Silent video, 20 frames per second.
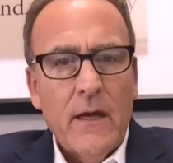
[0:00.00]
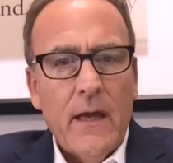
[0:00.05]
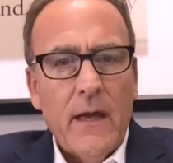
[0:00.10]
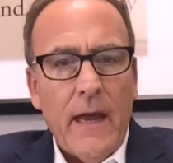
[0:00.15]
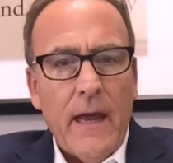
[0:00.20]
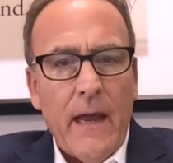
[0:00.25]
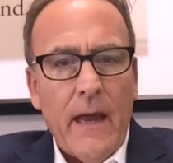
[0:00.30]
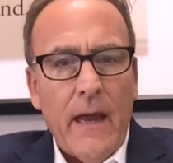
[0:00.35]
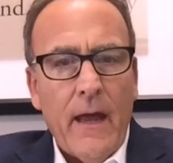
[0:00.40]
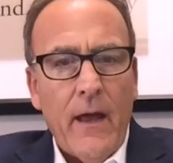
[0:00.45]

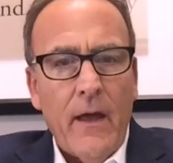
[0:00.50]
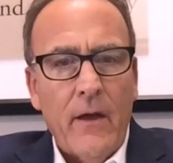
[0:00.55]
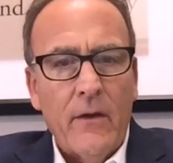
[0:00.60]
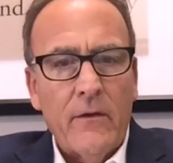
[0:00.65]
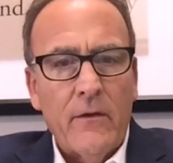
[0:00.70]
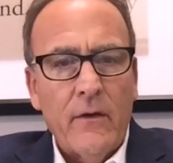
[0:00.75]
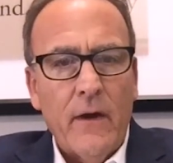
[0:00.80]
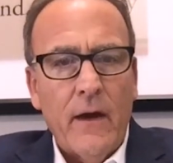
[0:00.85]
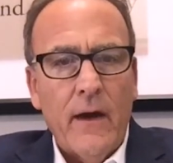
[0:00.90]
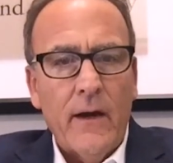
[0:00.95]

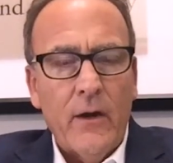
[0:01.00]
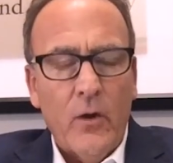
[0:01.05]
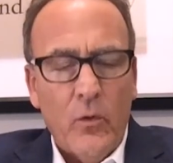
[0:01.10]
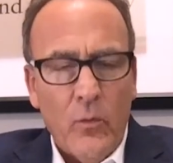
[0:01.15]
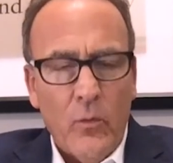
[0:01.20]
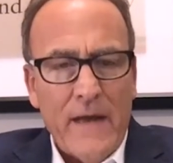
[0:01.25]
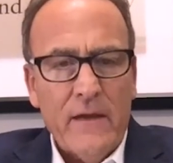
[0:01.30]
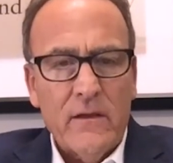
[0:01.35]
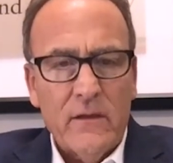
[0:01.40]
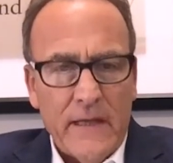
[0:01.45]
And
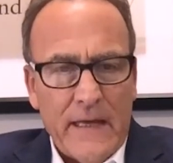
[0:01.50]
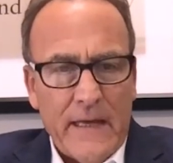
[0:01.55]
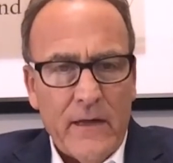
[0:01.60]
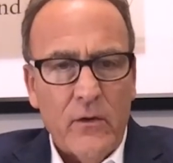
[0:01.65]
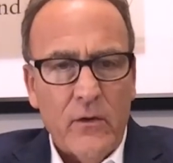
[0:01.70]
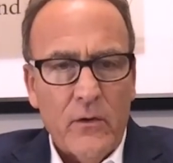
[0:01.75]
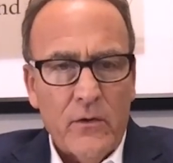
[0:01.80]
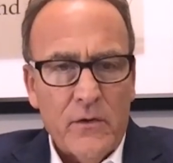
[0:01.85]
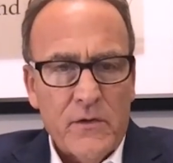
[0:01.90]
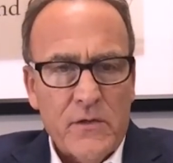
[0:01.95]
great
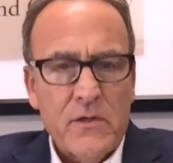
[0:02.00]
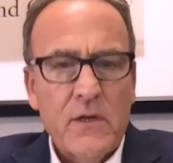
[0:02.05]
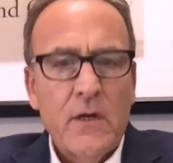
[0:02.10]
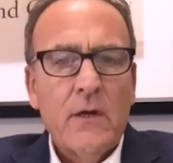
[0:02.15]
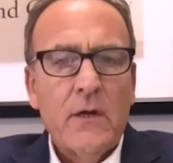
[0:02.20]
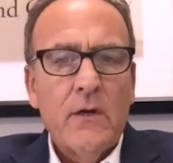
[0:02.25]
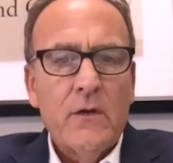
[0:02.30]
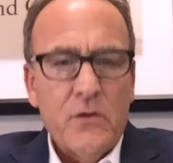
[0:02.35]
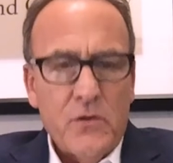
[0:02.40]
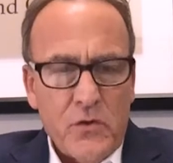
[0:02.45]
leaders
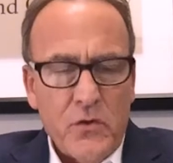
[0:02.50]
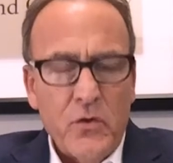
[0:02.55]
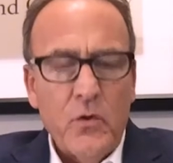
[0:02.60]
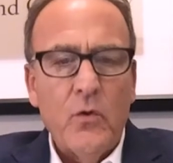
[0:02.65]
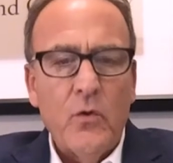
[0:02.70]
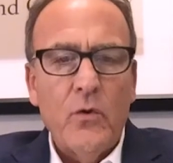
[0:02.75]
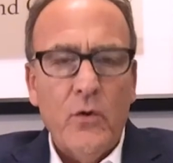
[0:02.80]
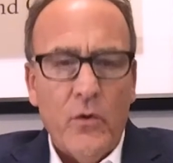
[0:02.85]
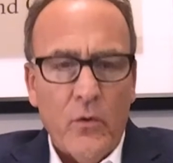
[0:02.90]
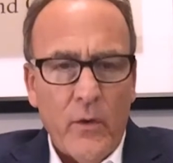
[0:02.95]

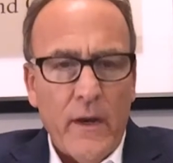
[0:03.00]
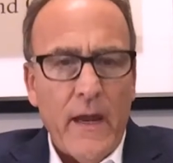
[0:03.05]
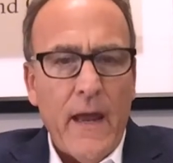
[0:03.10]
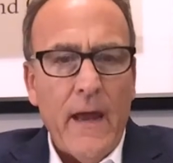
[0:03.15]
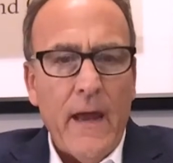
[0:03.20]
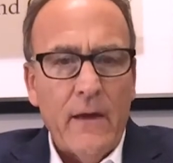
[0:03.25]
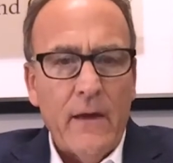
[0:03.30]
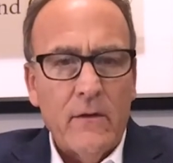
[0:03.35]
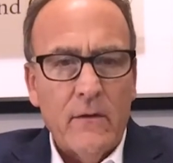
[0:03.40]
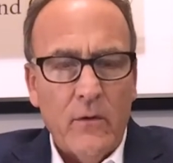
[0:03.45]
do
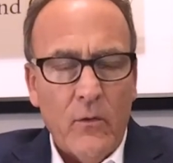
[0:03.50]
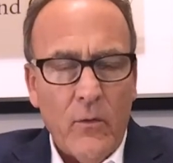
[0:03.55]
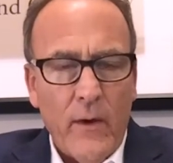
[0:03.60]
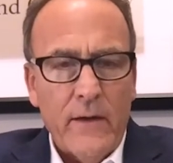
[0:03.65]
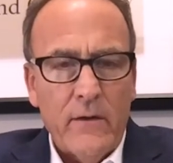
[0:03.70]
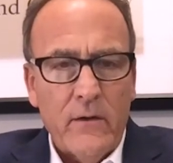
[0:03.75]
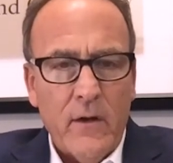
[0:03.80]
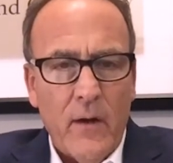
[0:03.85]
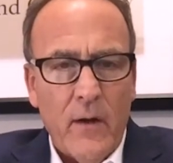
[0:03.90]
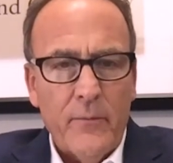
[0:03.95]
create
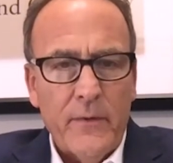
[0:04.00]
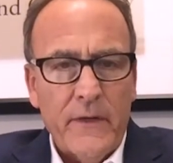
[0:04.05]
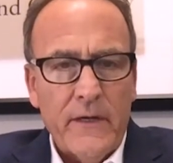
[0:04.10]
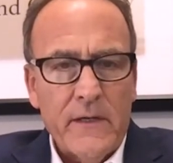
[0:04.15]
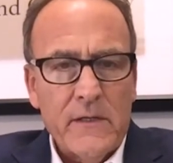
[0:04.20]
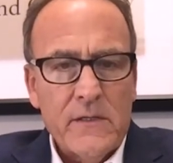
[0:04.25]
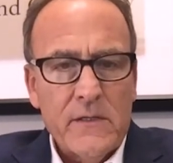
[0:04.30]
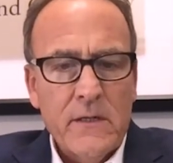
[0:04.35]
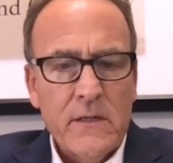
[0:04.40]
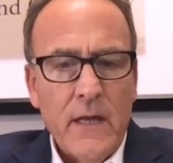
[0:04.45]
great
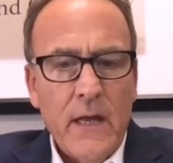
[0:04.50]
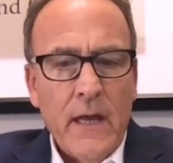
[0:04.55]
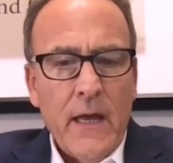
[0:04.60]
companies.